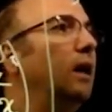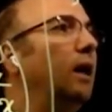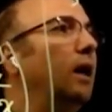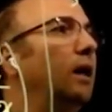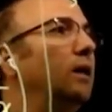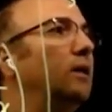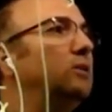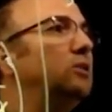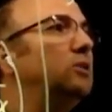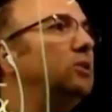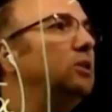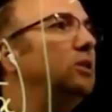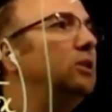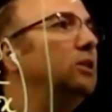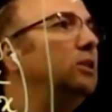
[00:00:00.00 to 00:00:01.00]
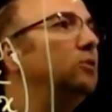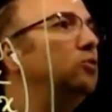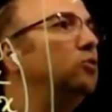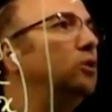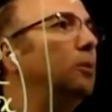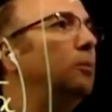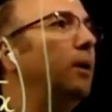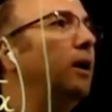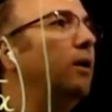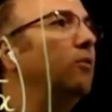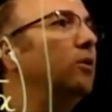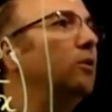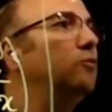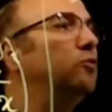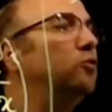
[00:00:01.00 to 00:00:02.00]
at to the
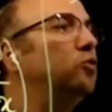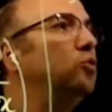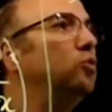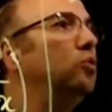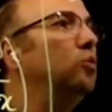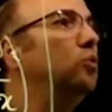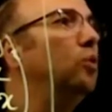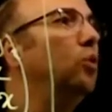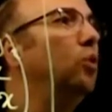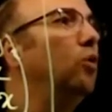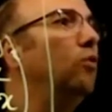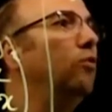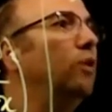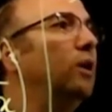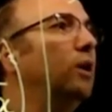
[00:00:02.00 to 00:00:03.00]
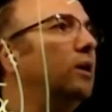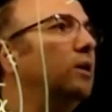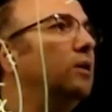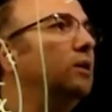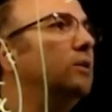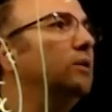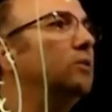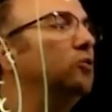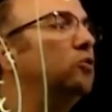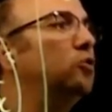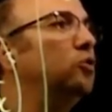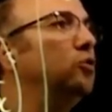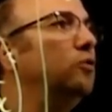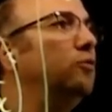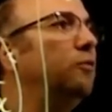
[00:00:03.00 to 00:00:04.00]
power of 2 over
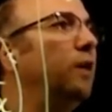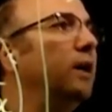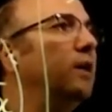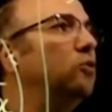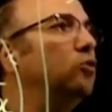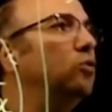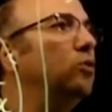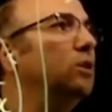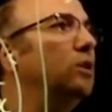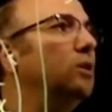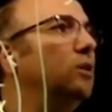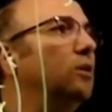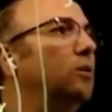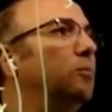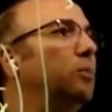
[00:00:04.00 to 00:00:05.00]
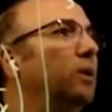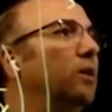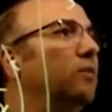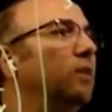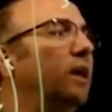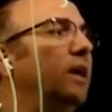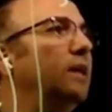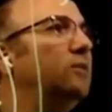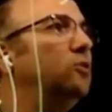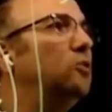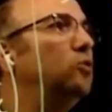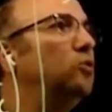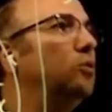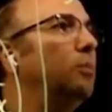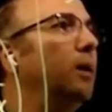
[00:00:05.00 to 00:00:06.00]
2 factorial plus at
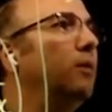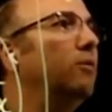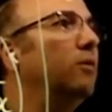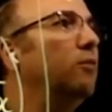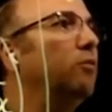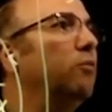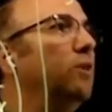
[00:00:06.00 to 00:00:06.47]
to the power of